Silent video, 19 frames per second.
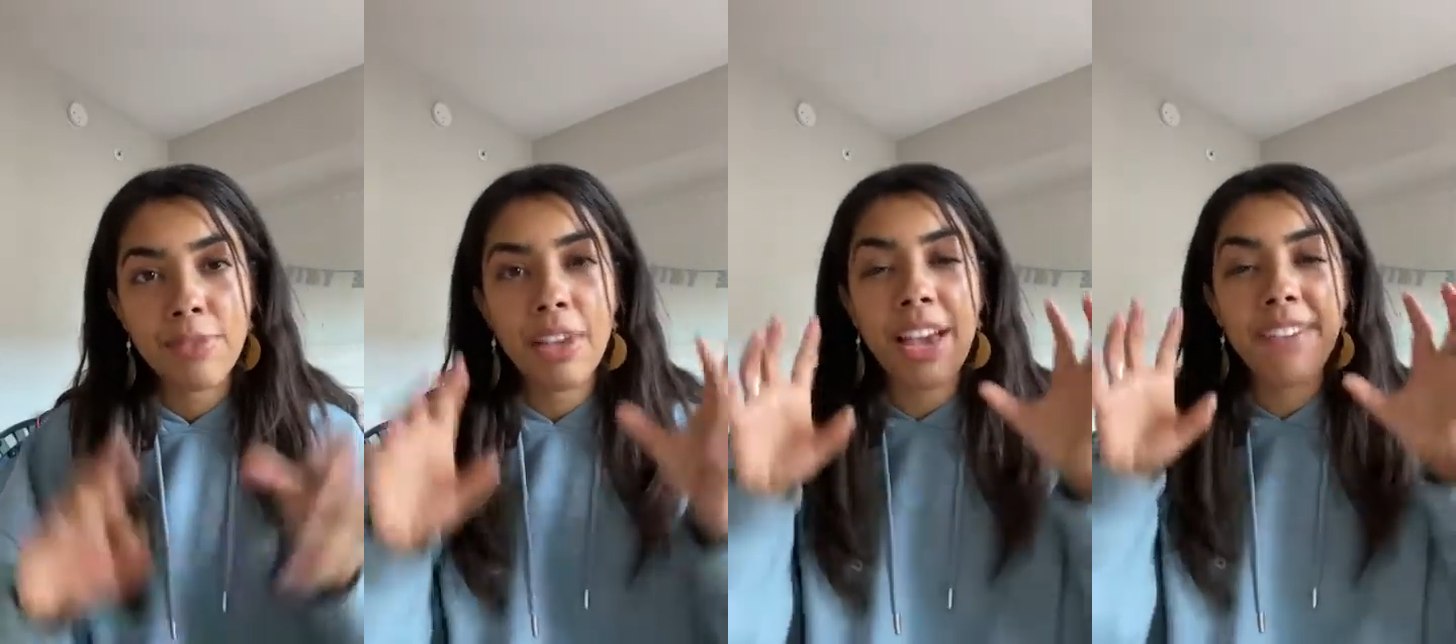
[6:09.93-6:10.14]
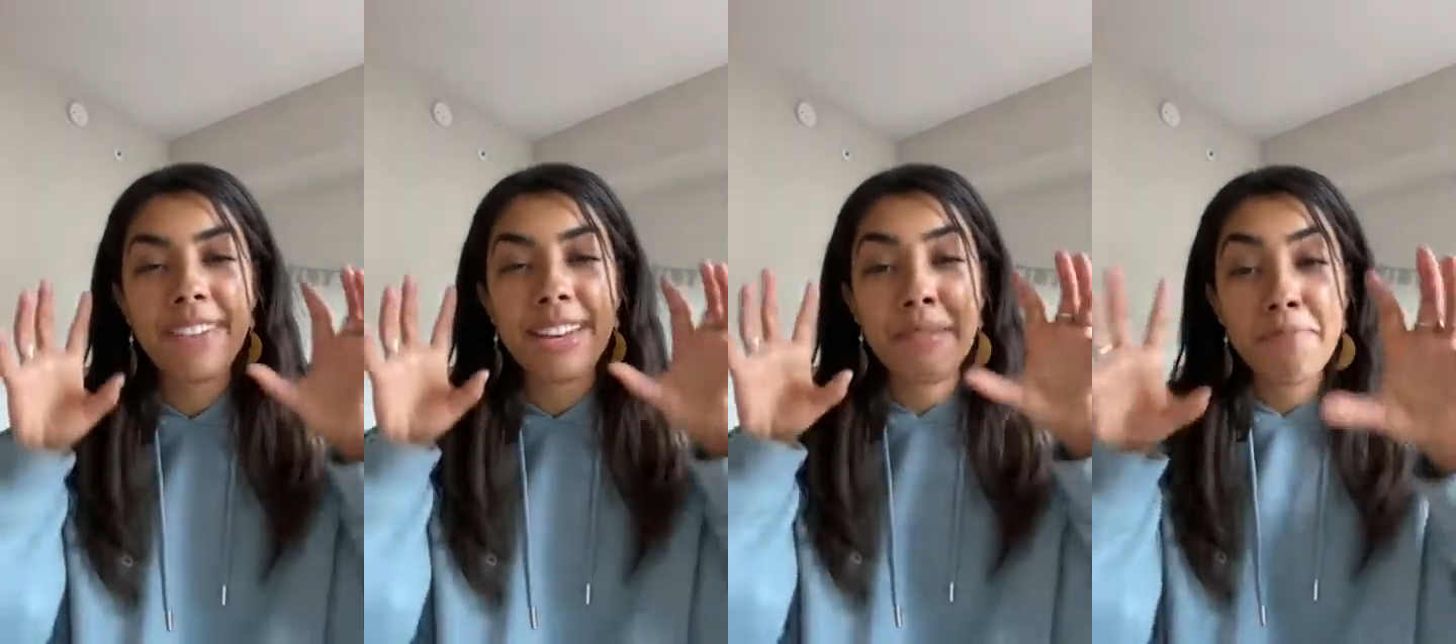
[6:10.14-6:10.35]
If
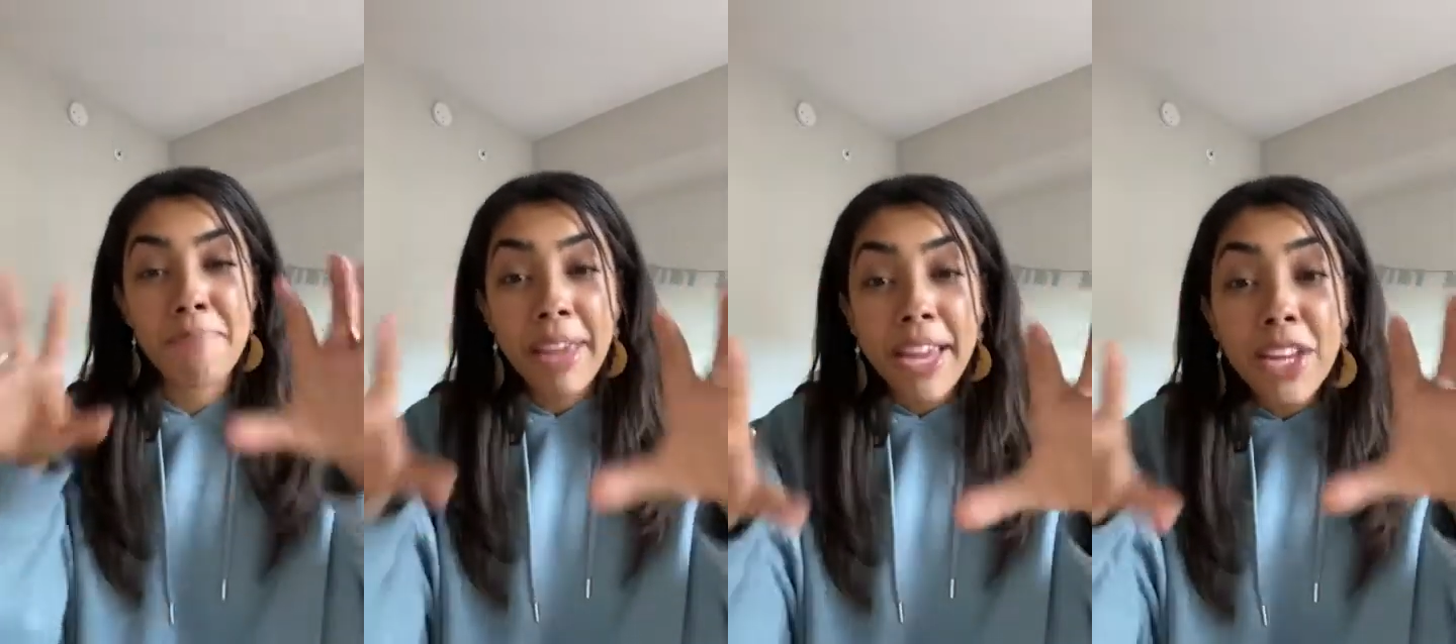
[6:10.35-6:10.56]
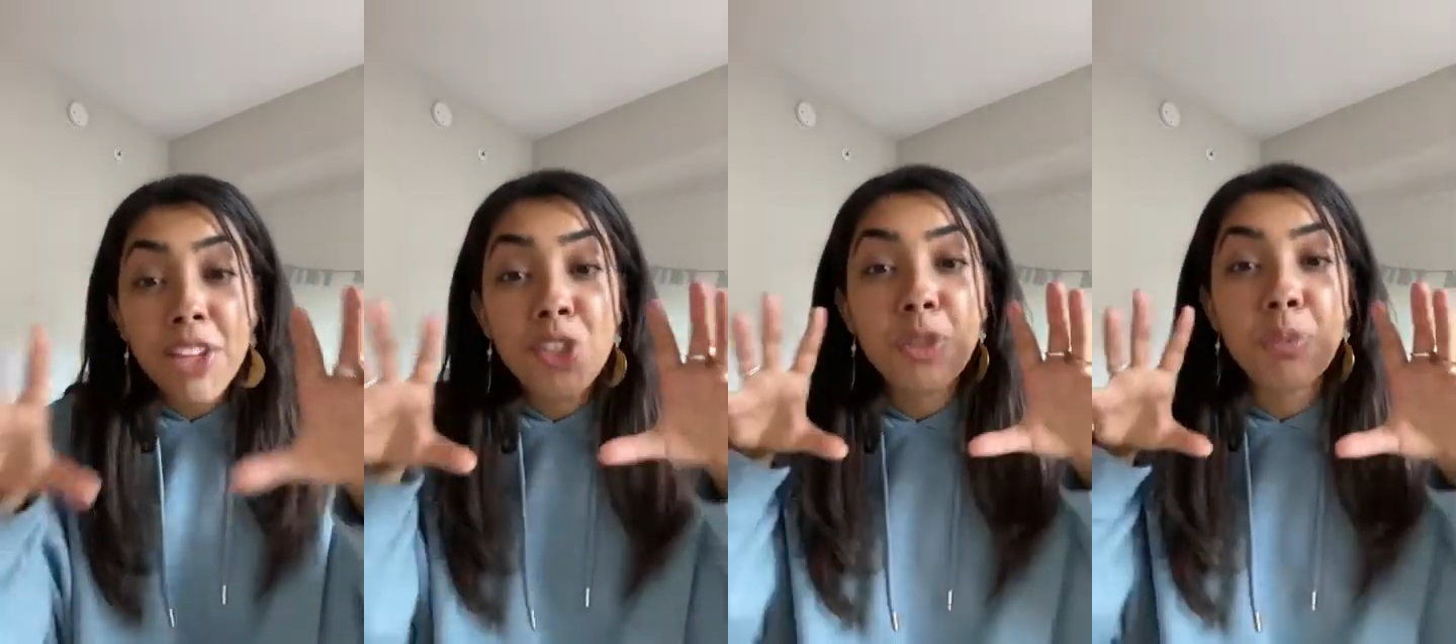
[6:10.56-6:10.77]
you have any
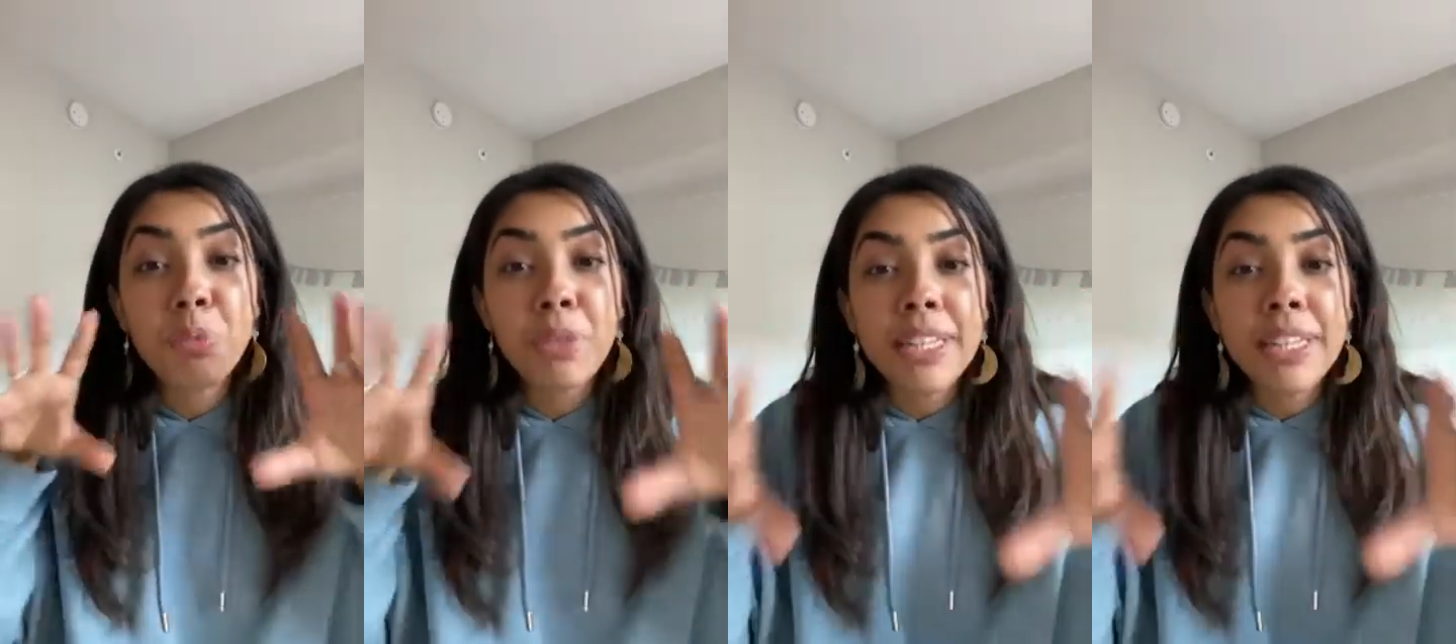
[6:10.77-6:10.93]
major